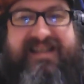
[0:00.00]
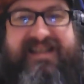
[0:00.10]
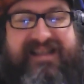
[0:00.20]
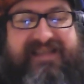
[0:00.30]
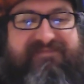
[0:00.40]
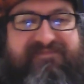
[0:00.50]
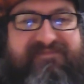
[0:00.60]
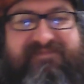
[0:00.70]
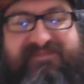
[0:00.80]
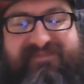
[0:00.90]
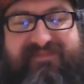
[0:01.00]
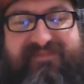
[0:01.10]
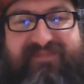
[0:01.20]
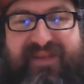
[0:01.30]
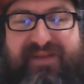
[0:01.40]

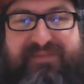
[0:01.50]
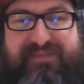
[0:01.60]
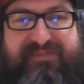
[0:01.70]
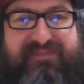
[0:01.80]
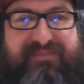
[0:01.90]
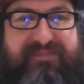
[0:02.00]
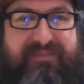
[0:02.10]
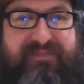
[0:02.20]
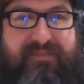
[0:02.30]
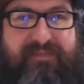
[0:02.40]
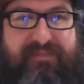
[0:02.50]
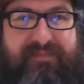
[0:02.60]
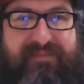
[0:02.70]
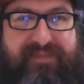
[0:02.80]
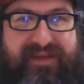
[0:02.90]

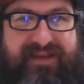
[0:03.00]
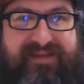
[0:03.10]
[no speech]